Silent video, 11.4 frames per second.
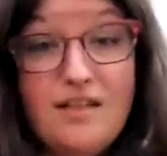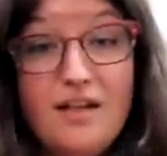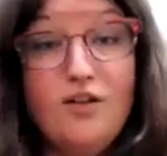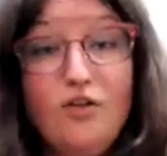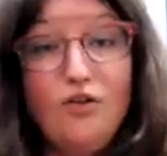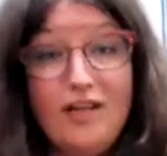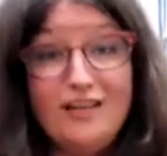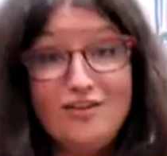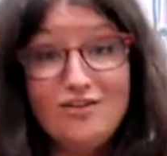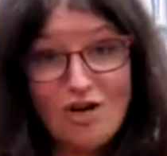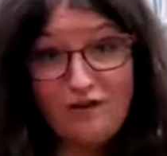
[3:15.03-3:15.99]
including
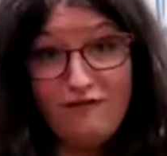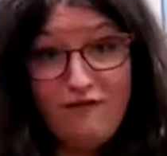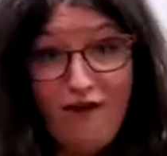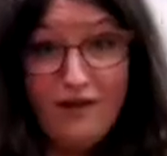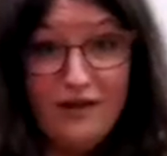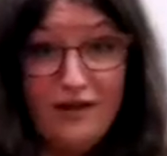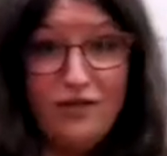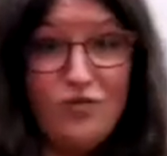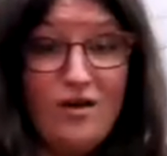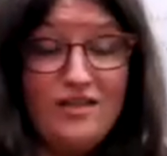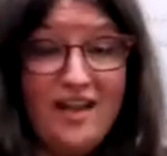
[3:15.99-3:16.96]
the Jane Fonda, the
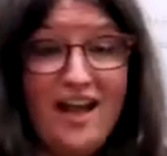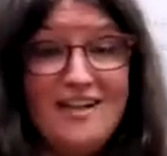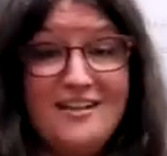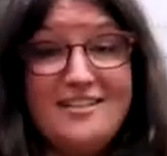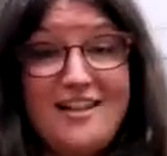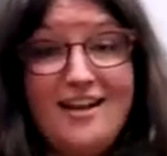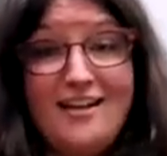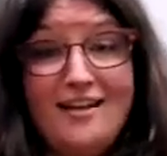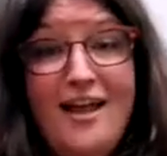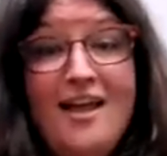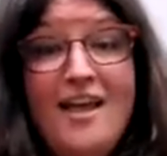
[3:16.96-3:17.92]
one that I decided